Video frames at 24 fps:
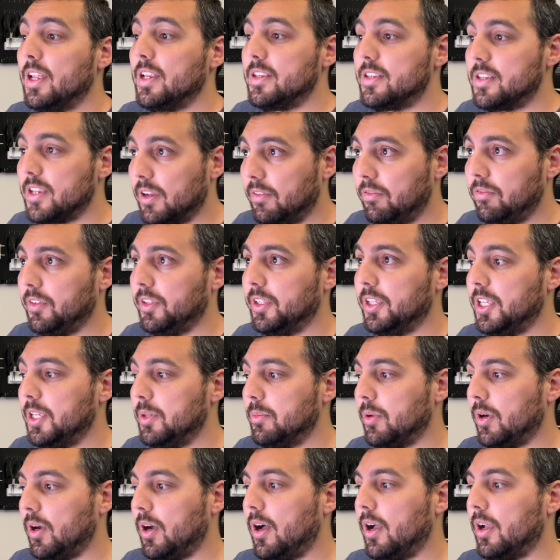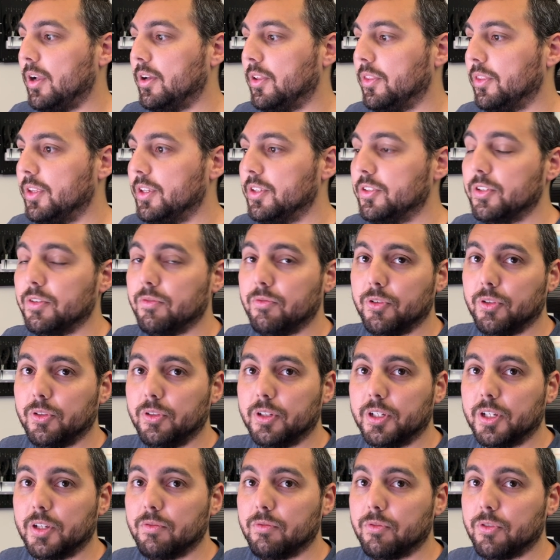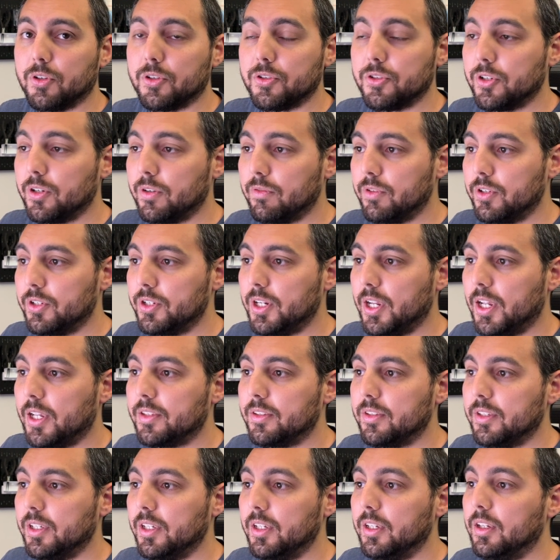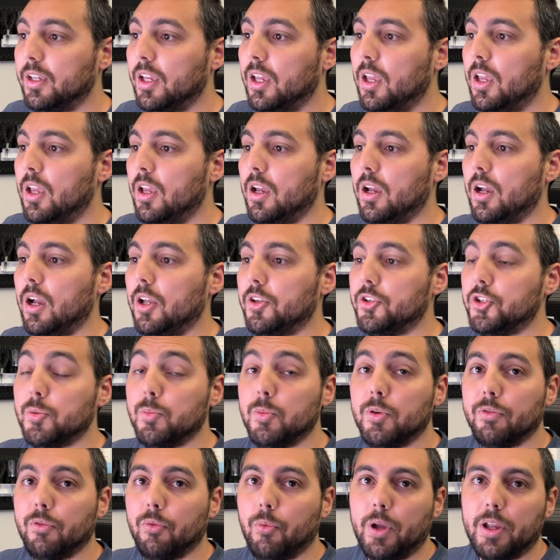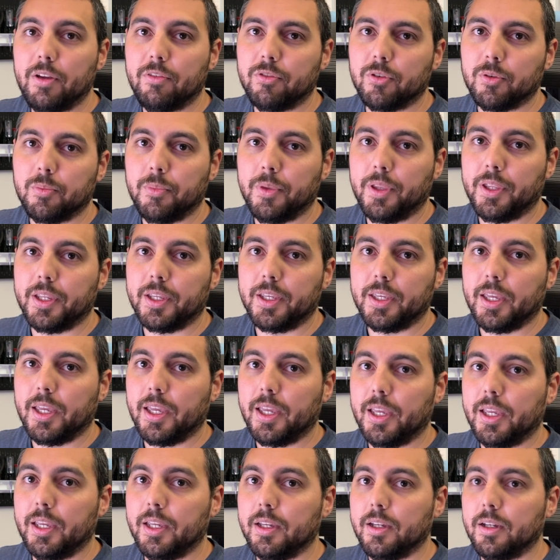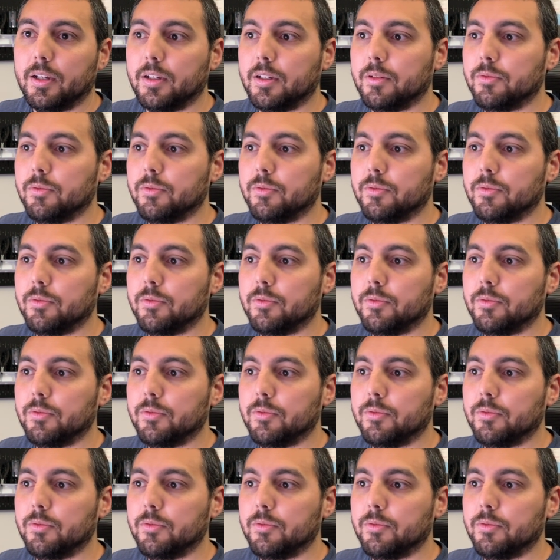Definitely keep an eye on this if you're looking for a server chassis uh, to move away from like a uh,